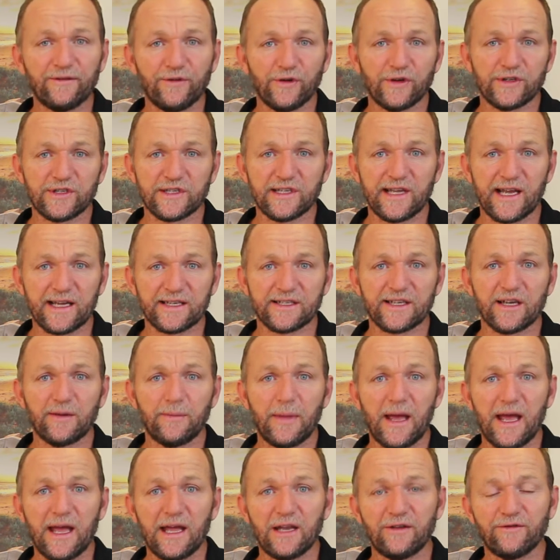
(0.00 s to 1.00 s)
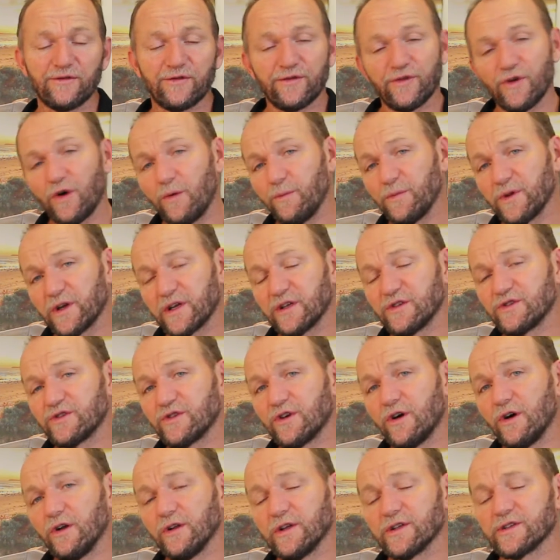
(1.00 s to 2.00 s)
for its next command from the
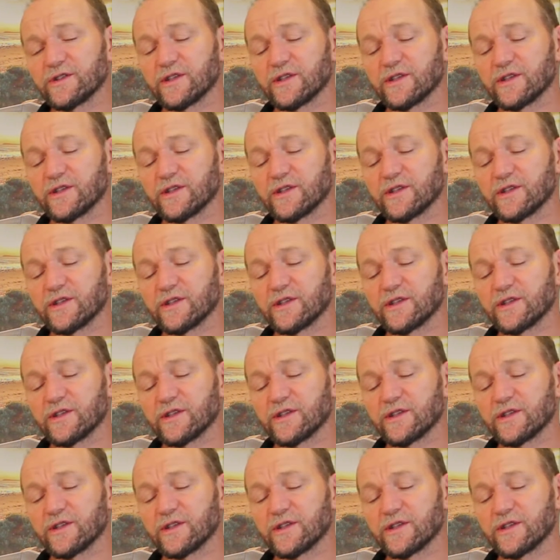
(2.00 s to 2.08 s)
controller.